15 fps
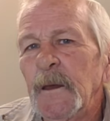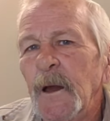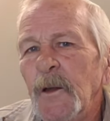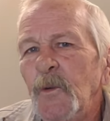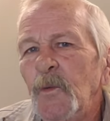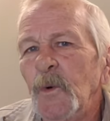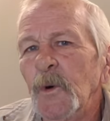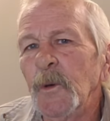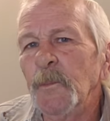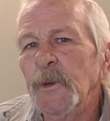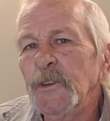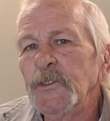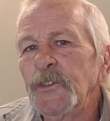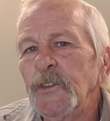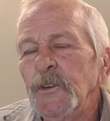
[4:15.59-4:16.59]
I don't want to
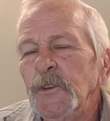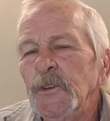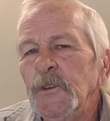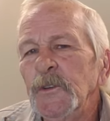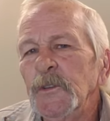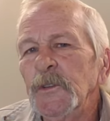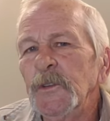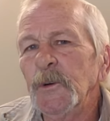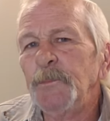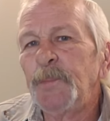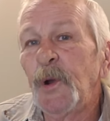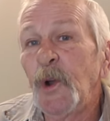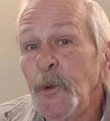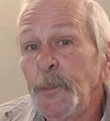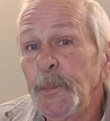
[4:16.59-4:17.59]
miss the, the
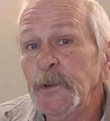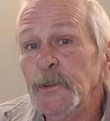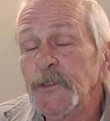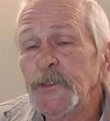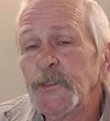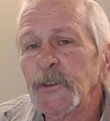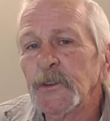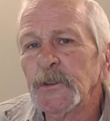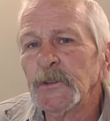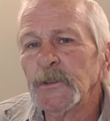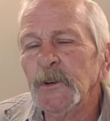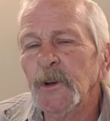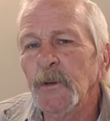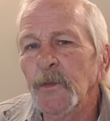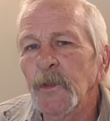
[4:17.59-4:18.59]
purpose
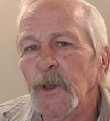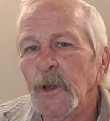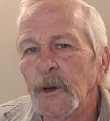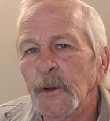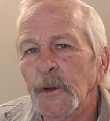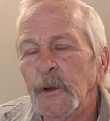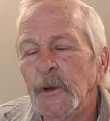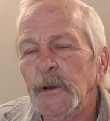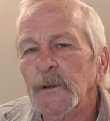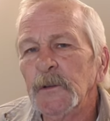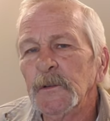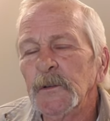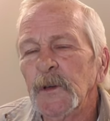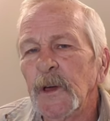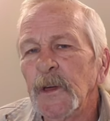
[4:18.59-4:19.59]
of the letter
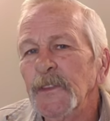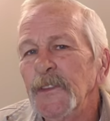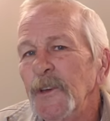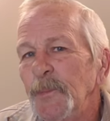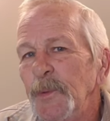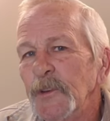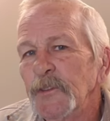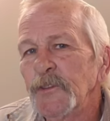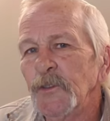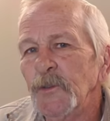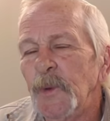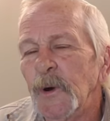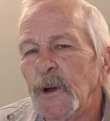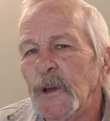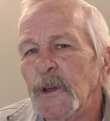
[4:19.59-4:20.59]
and the epistle
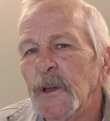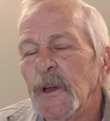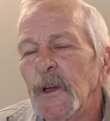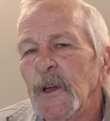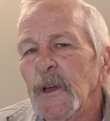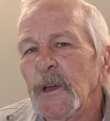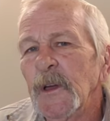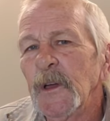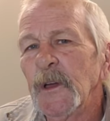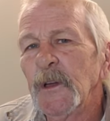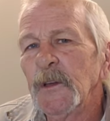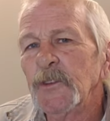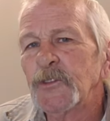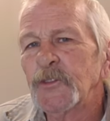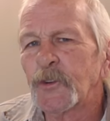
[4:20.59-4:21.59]
by
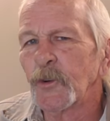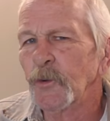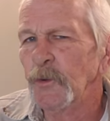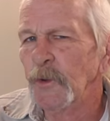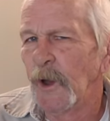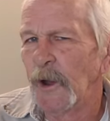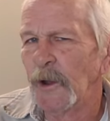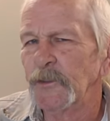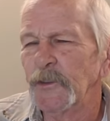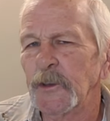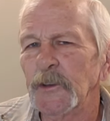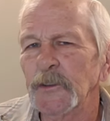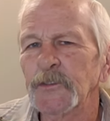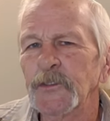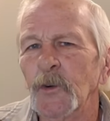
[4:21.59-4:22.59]
scrutinizing
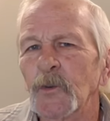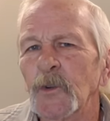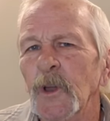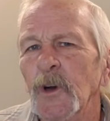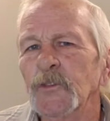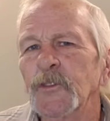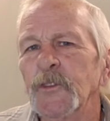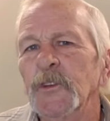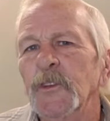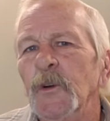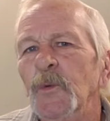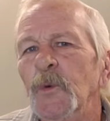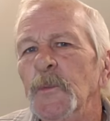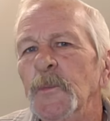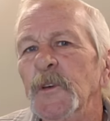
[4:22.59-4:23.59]
it so closely
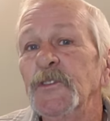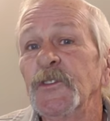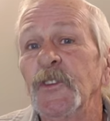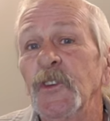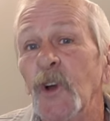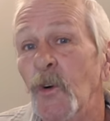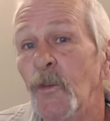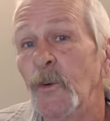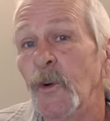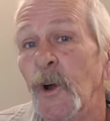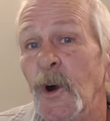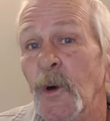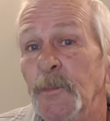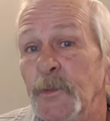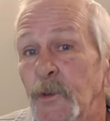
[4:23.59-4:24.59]
that we miss the
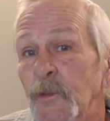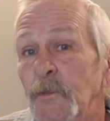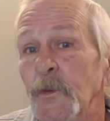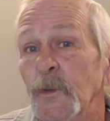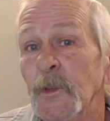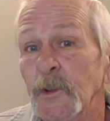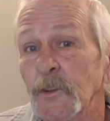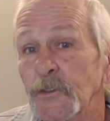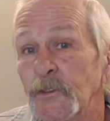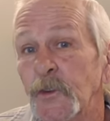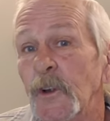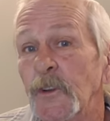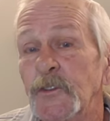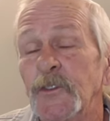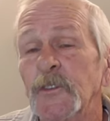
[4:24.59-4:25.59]
overall beautiful
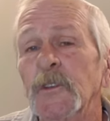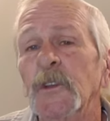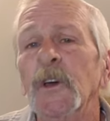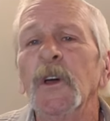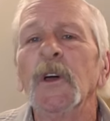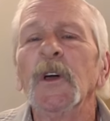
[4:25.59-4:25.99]
illustration